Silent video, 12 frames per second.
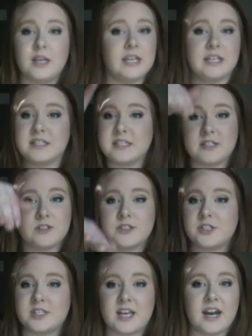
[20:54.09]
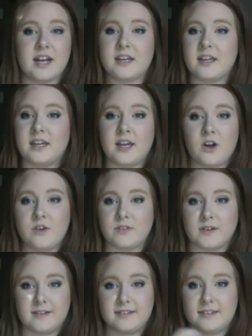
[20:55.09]
You still just gotta get
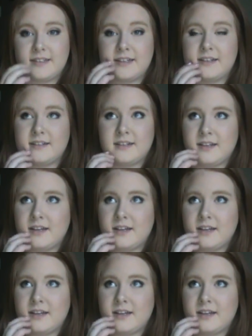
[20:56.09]
over it. Yeah,